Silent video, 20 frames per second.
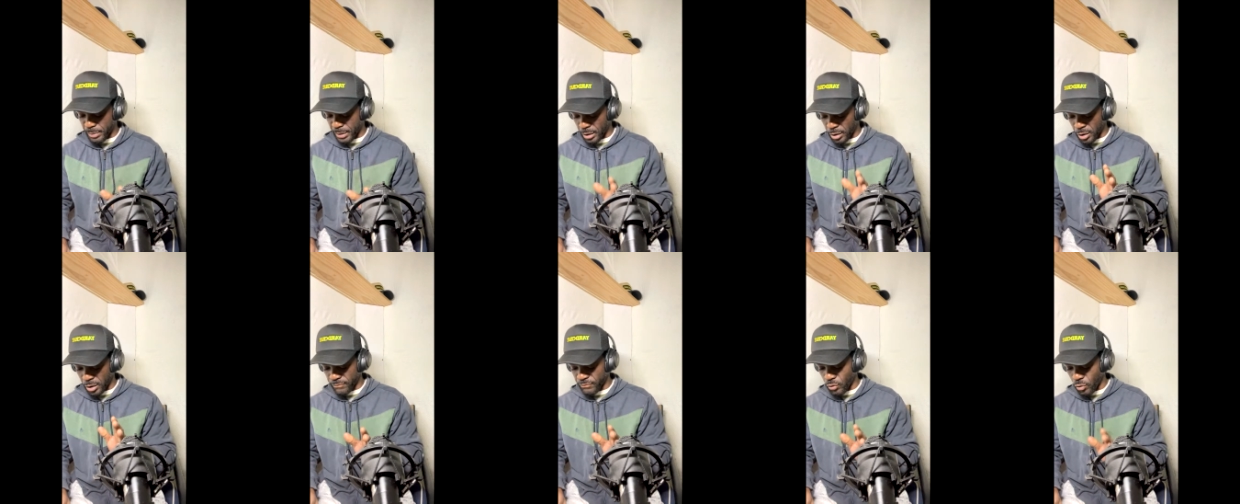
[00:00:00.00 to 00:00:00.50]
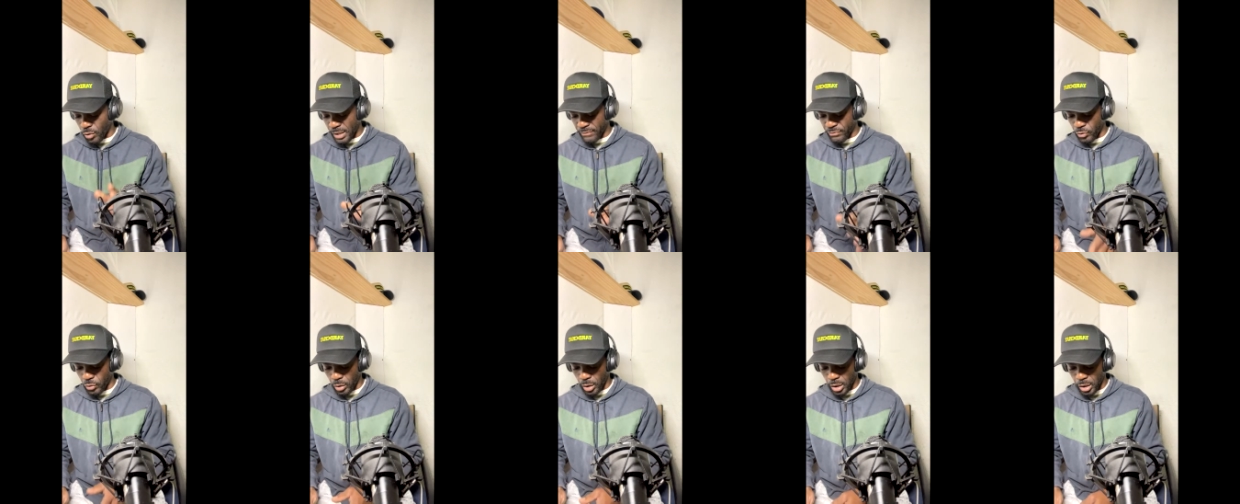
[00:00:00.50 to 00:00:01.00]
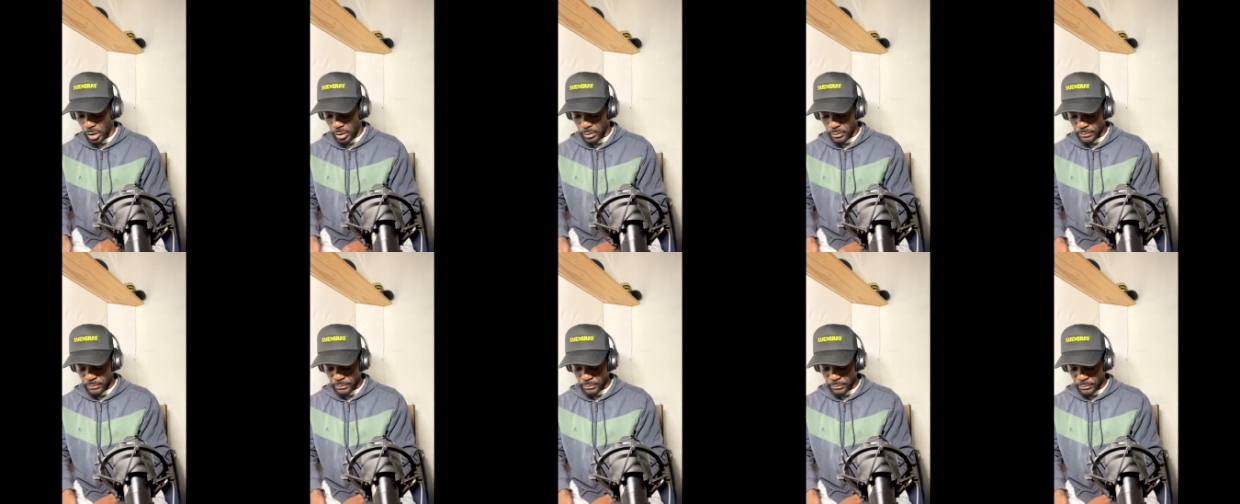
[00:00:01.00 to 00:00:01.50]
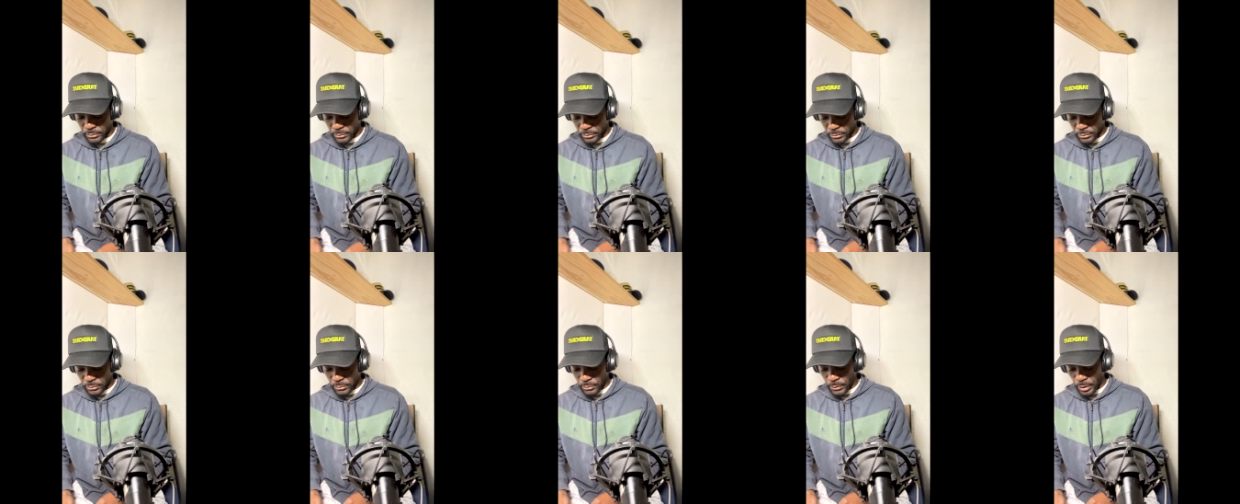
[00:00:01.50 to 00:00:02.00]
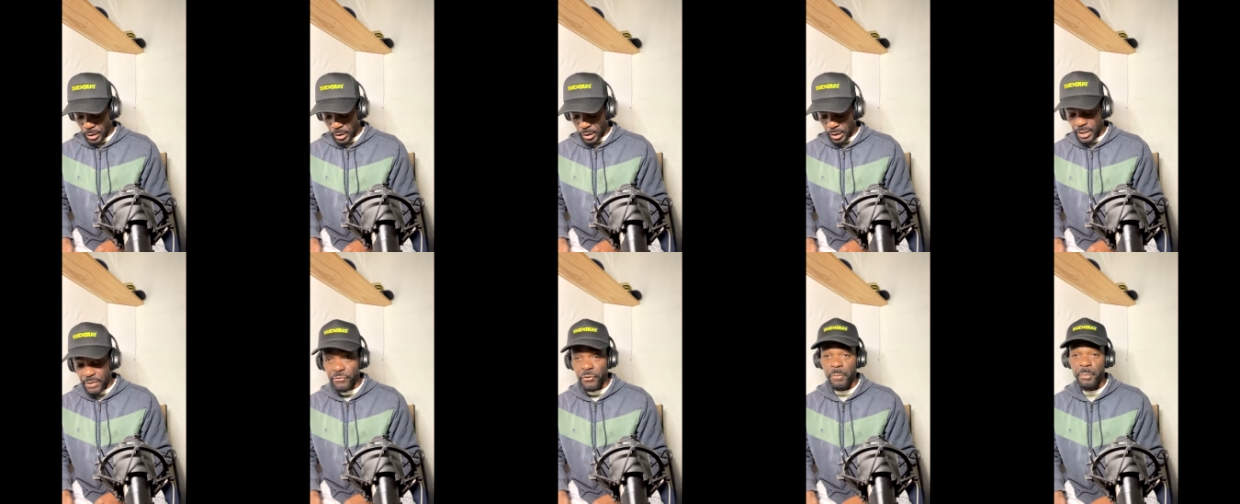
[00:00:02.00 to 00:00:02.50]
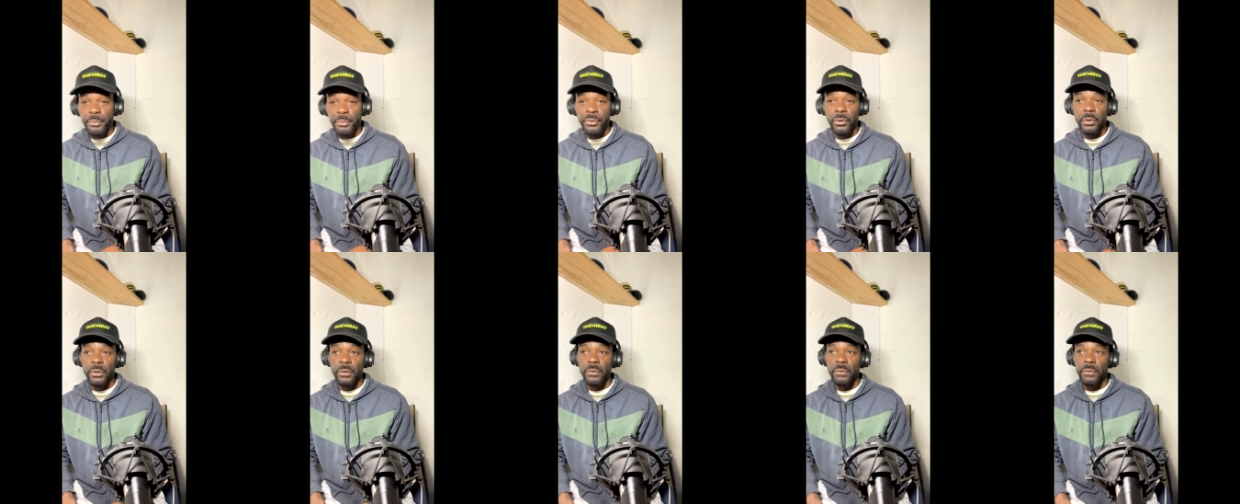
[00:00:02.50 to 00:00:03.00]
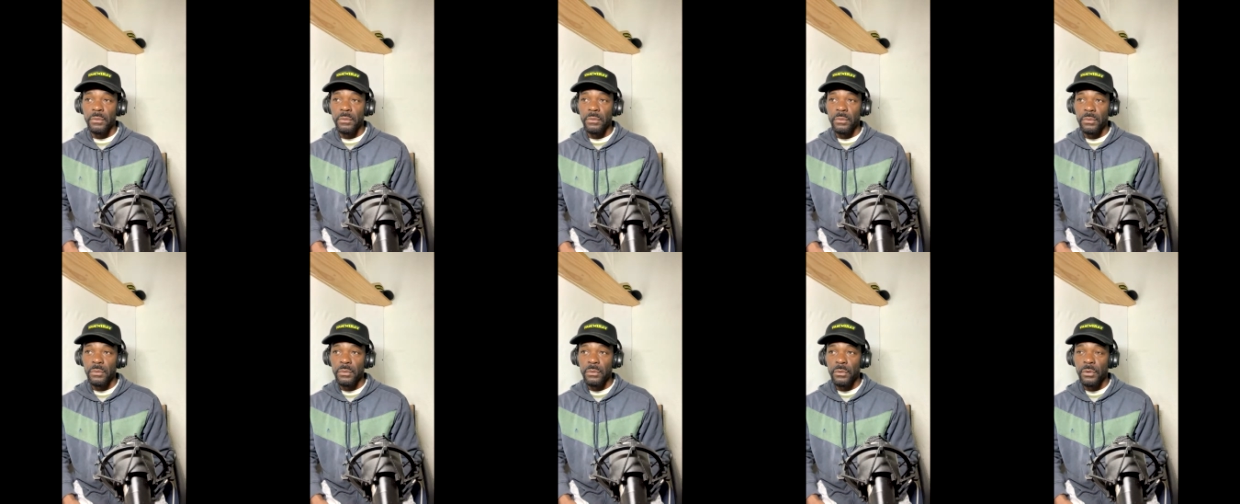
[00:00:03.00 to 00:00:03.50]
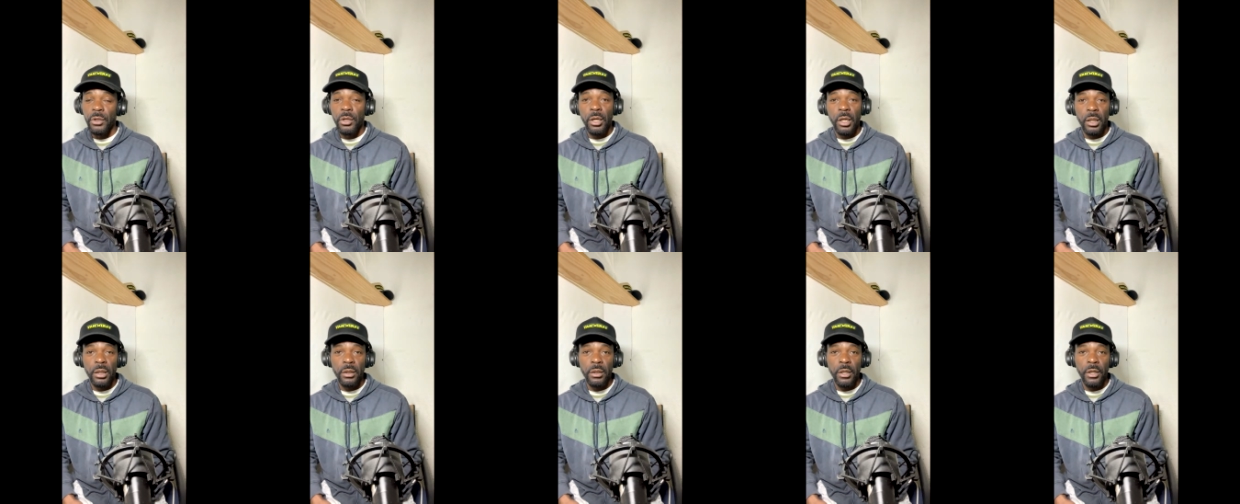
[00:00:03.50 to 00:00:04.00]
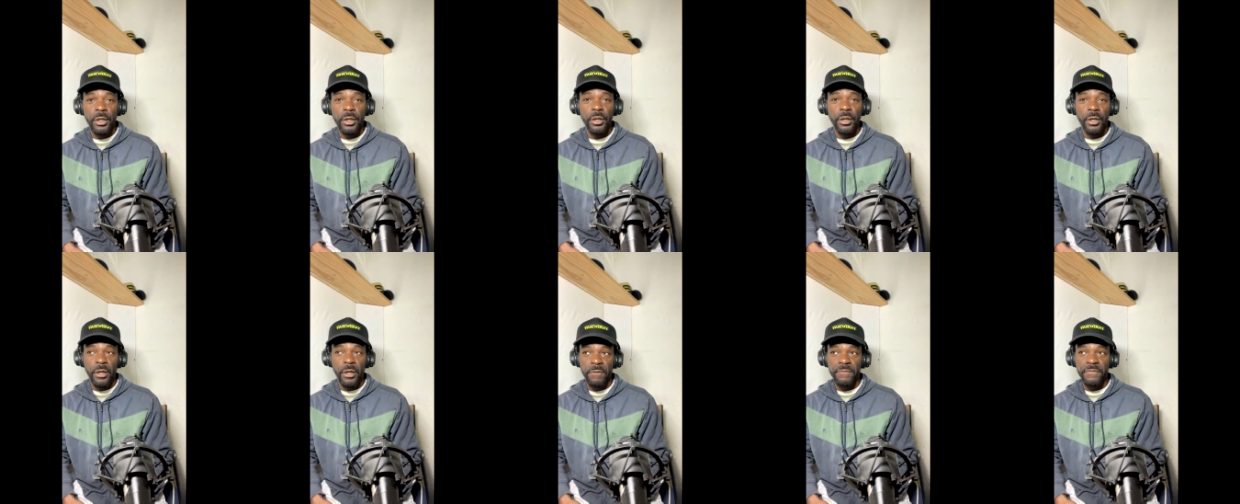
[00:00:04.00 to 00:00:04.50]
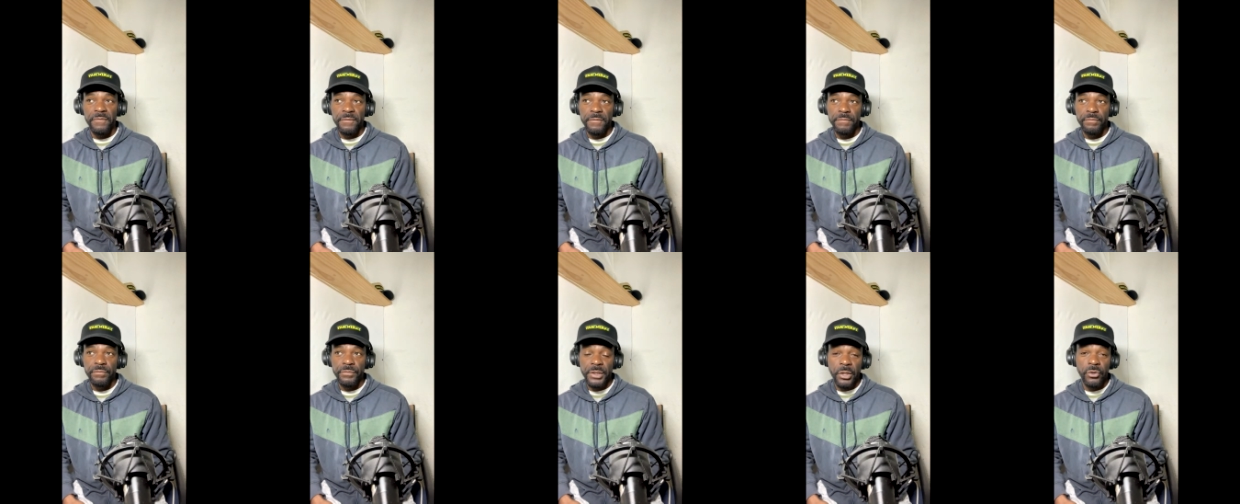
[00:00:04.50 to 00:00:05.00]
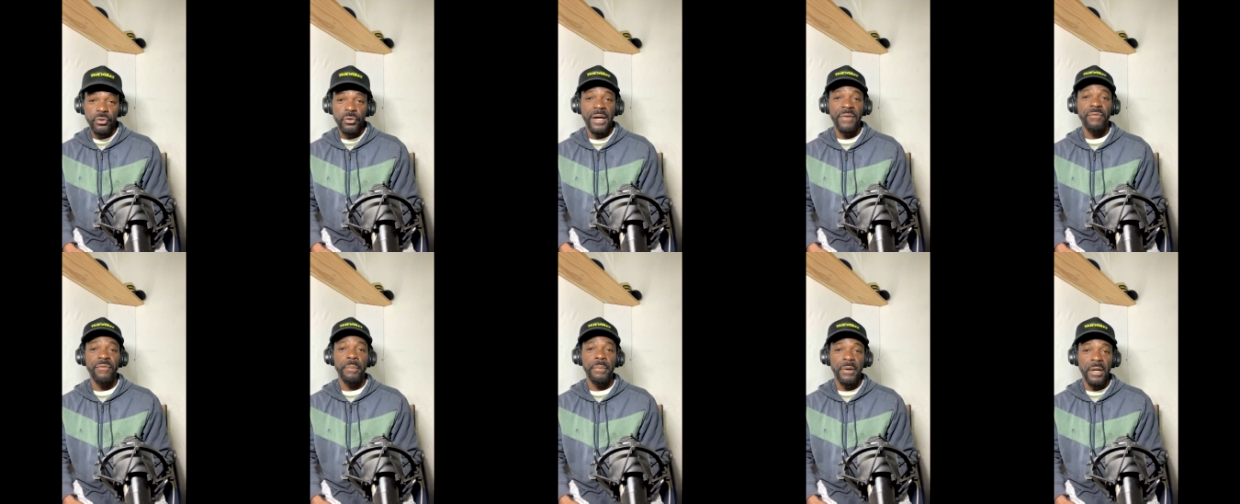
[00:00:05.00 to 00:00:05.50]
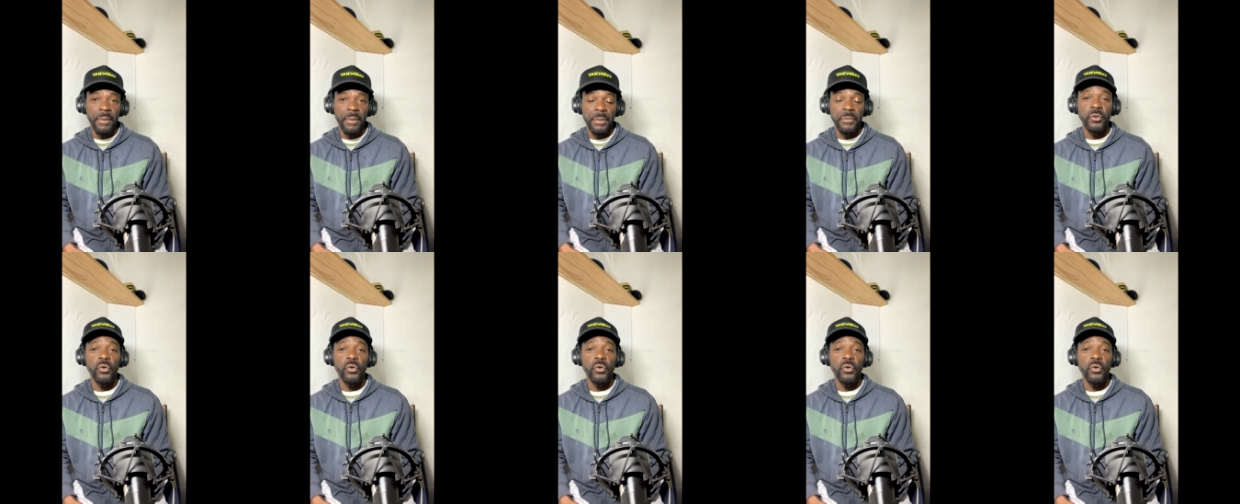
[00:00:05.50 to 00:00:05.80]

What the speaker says: it. Love don't have no color. If you put color and love, then you have a problem.